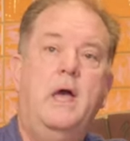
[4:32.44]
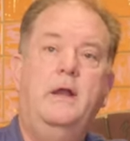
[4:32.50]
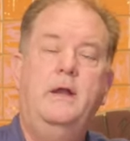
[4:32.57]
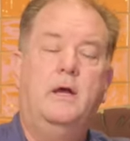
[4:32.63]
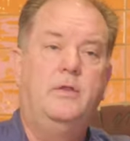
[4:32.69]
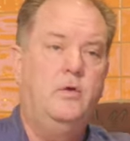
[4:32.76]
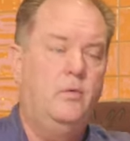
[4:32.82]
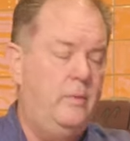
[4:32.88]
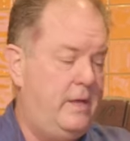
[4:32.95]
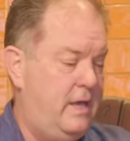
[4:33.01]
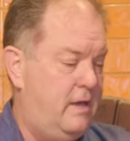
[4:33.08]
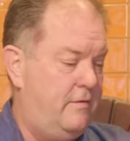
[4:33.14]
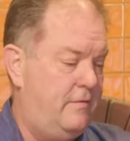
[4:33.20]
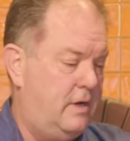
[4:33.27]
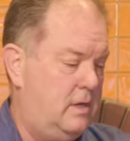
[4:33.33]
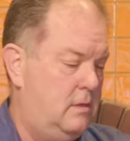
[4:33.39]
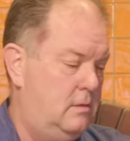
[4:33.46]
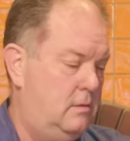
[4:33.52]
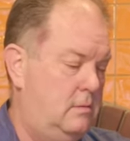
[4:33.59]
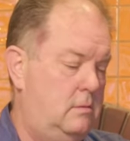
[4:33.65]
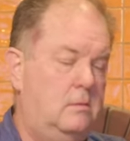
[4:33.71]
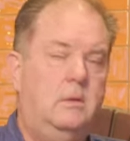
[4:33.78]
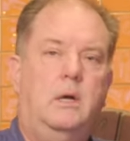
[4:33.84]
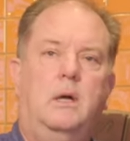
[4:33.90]
And now that we have our
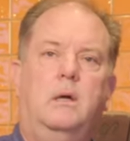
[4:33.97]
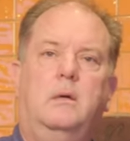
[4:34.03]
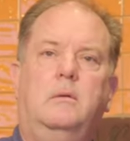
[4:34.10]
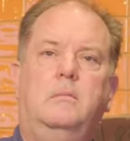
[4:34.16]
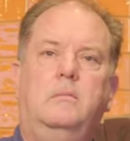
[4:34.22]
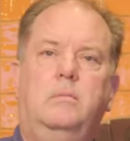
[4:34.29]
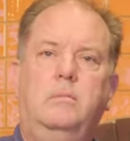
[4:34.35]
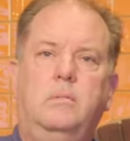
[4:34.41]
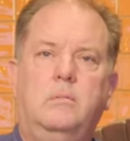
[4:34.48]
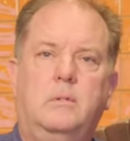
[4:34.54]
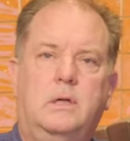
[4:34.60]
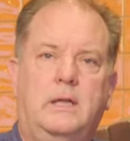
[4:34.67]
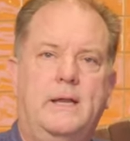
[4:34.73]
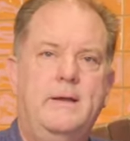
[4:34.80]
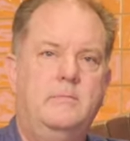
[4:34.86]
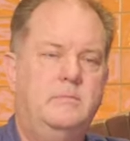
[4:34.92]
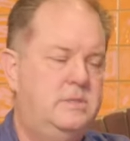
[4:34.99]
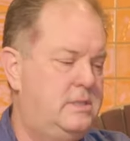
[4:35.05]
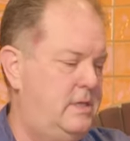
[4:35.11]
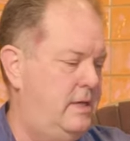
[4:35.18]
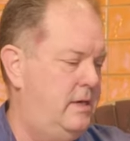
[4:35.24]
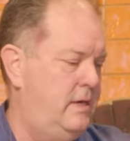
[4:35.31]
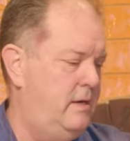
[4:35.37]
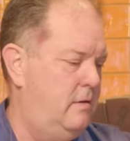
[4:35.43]
uh, clams
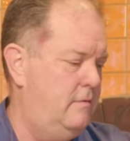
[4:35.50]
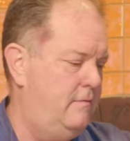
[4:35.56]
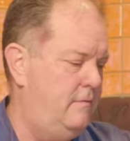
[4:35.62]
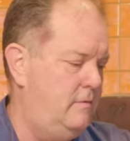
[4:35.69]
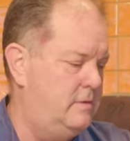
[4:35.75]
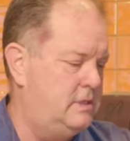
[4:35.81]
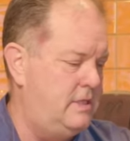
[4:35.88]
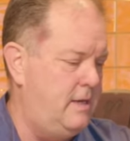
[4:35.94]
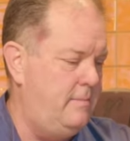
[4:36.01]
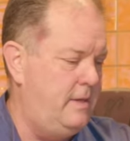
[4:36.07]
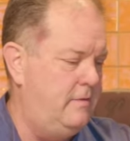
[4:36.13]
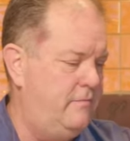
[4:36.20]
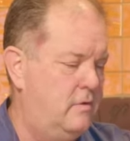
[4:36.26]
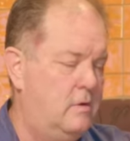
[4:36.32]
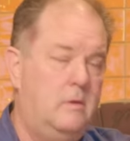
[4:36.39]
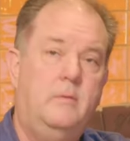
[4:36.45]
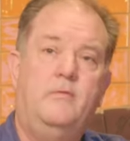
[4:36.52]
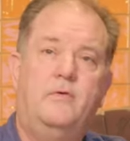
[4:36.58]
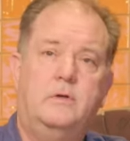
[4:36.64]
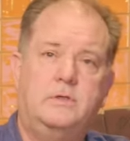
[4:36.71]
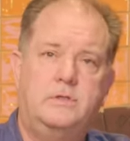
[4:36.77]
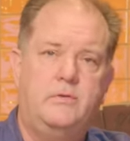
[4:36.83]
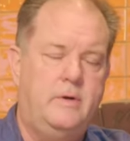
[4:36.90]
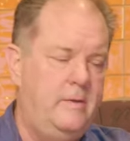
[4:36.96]
in here steaming for the
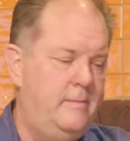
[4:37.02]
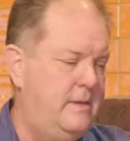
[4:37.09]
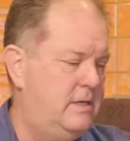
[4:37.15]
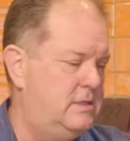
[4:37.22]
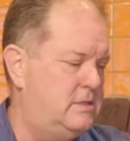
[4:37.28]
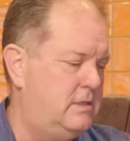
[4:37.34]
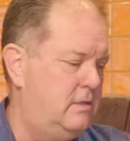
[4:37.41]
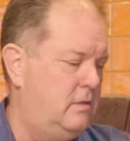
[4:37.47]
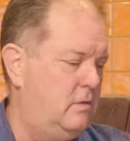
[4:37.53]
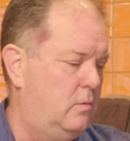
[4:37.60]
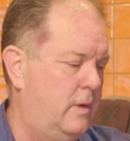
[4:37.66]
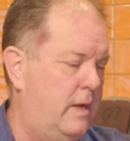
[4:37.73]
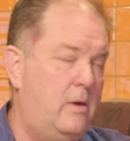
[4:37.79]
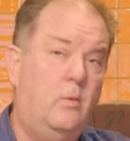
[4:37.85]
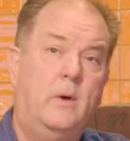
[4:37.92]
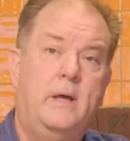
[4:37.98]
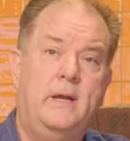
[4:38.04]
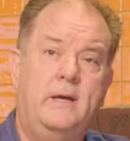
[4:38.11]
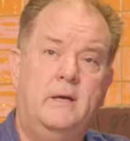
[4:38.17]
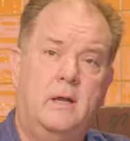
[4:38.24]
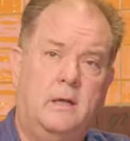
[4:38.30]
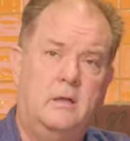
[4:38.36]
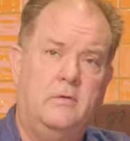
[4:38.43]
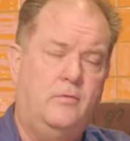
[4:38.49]
first three minutes in a little white wine
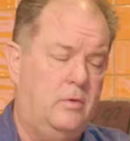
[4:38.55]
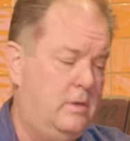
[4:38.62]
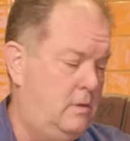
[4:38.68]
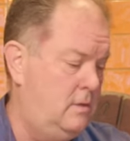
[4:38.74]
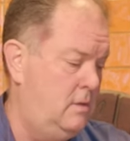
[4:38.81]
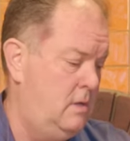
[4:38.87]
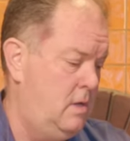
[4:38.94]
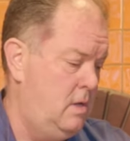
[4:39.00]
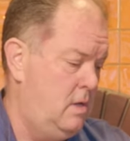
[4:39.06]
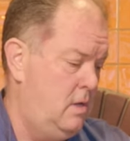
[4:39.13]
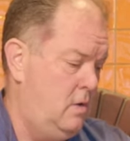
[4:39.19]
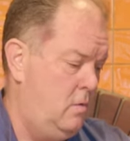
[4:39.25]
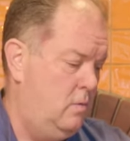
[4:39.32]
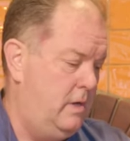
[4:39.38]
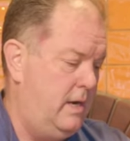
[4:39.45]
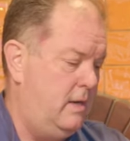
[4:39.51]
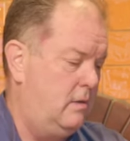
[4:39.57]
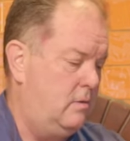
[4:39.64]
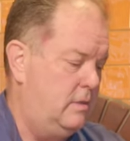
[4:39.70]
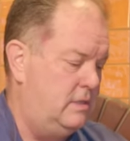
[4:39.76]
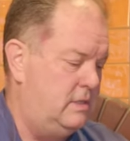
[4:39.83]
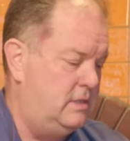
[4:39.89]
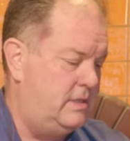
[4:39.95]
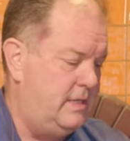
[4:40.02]
and olive oil, we're now
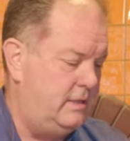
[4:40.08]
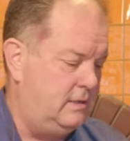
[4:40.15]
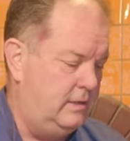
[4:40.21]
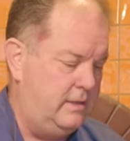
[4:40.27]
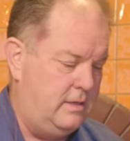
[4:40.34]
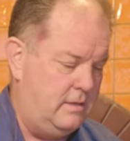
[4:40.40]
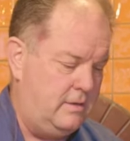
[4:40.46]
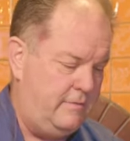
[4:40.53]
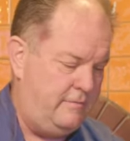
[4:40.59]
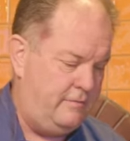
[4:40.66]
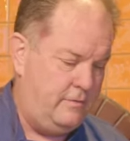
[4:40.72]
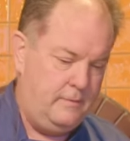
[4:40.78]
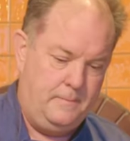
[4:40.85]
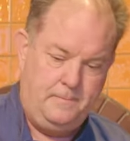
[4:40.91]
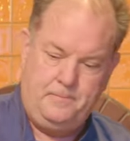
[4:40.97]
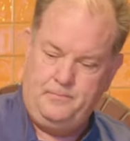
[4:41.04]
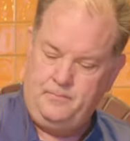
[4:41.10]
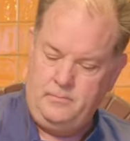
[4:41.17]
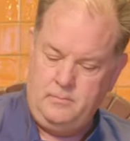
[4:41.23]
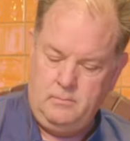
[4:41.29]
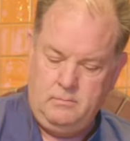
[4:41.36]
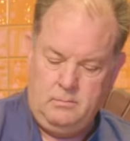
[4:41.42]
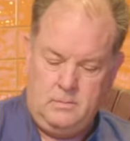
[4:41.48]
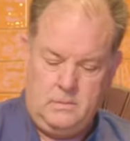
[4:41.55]
going to take the lid
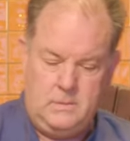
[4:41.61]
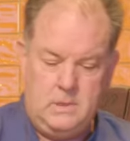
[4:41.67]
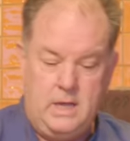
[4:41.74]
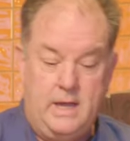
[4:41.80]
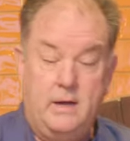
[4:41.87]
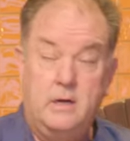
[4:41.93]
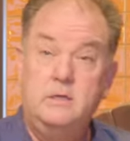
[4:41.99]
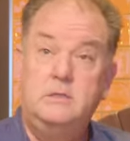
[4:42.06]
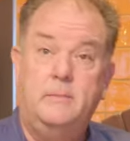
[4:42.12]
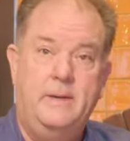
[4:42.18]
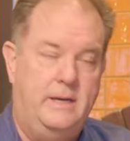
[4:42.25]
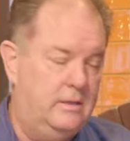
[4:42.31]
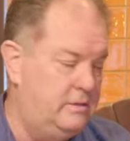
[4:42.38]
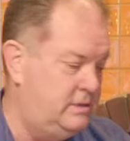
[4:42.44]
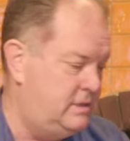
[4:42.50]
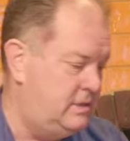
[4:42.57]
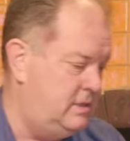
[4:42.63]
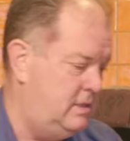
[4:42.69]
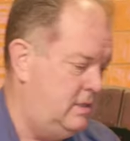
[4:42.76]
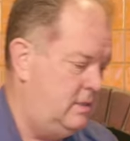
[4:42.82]
off, add our tomatoes,